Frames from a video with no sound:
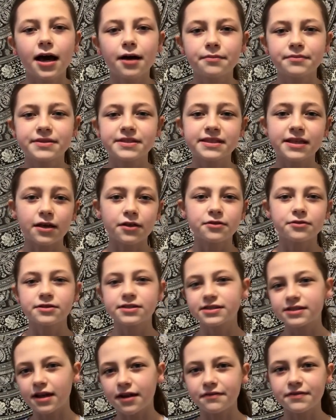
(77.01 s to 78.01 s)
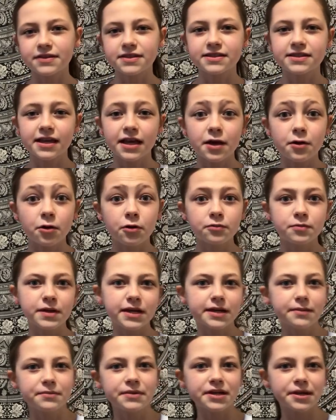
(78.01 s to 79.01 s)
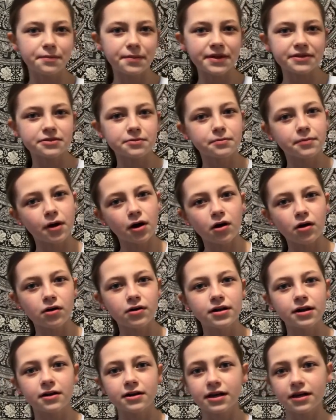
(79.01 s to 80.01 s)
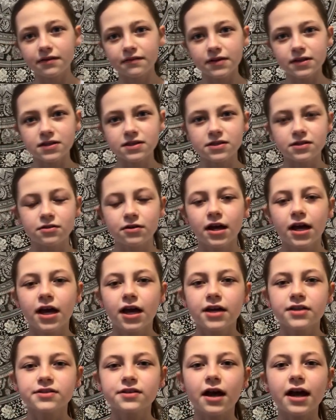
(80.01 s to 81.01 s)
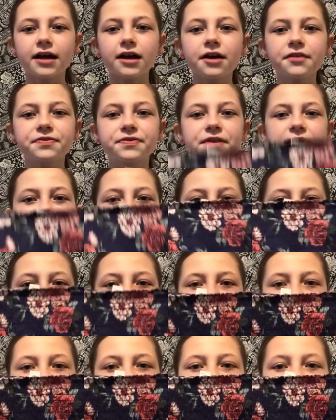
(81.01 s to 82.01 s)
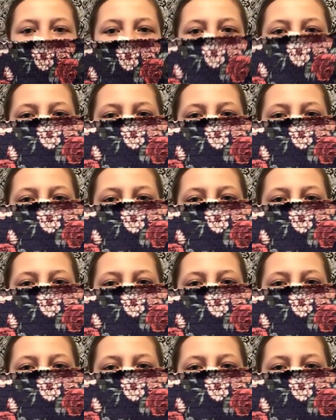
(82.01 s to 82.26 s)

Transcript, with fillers: um, sell their stuff and say, oh, we can meet up at the mall and I'll give it to you. So I got this shirt